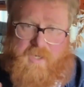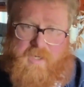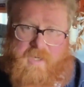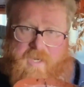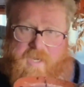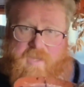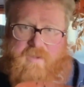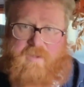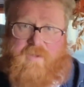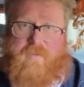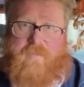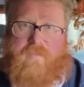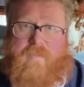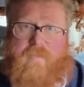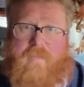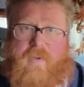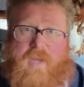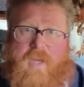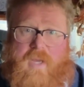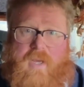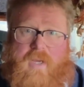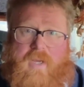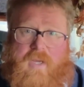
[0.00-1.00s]
get them
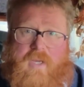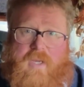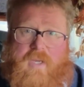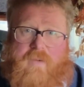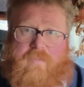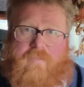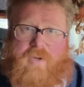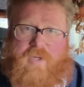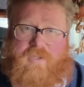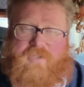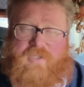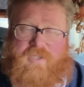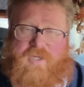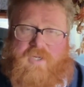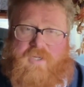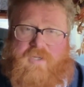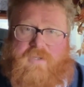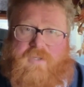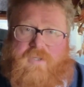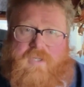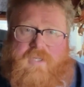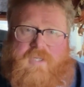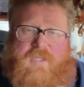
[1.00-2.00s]
potted
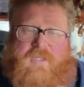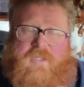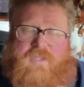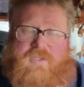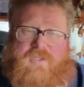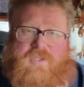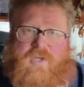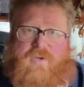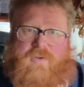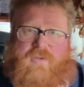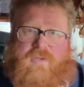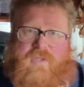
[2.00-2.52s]
on so